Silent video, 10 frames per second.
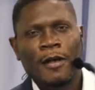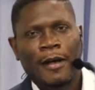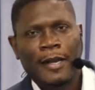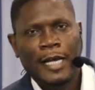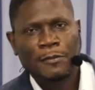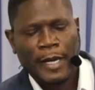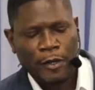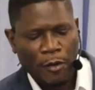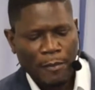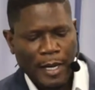That's my
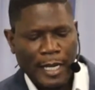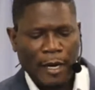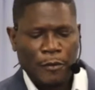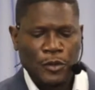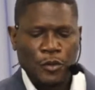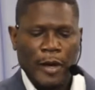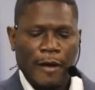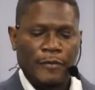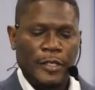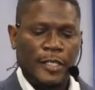number, and I will do
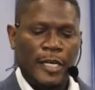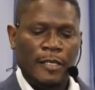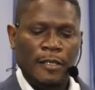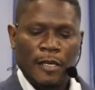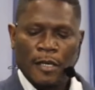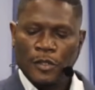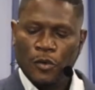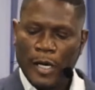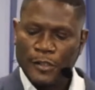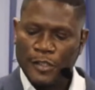everything to
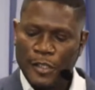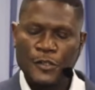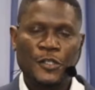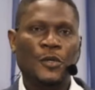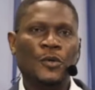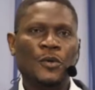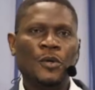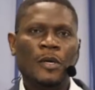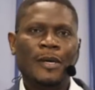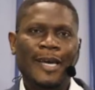assist you
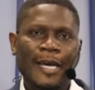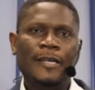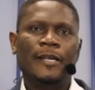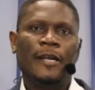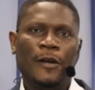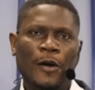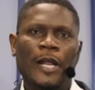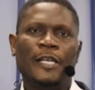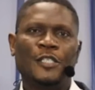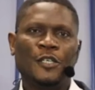in the
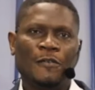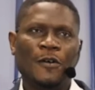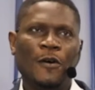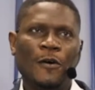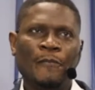knowledge of God.